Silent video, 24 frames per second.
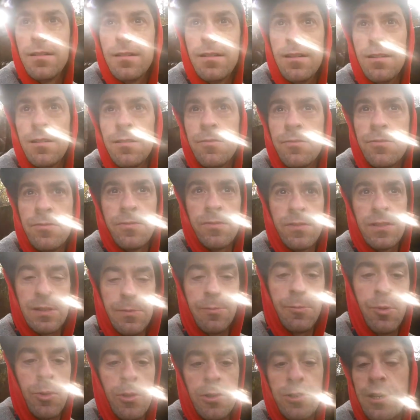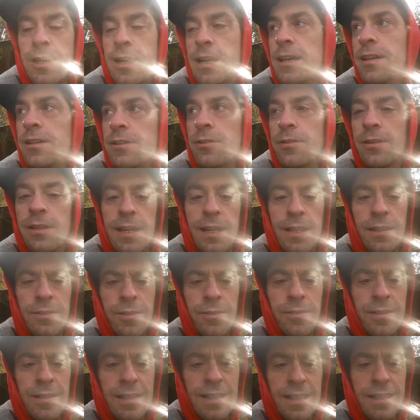of some Portrait 800 that I
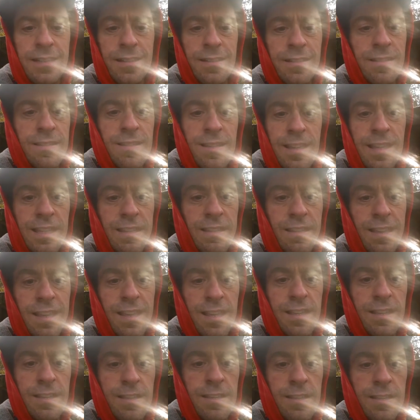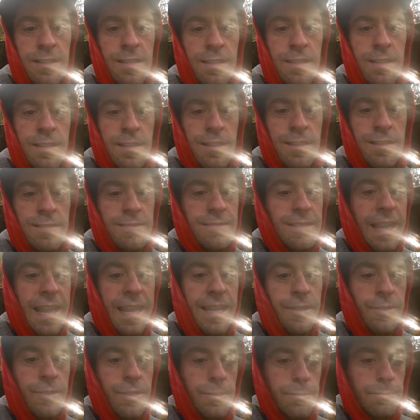loaded in it, like,
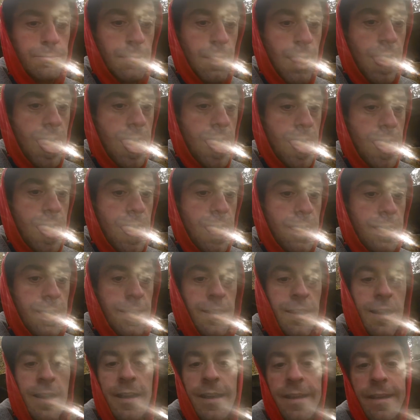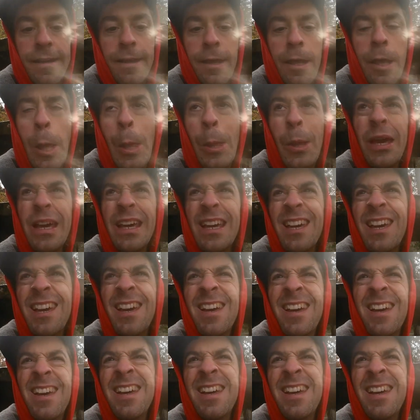I don't know, like,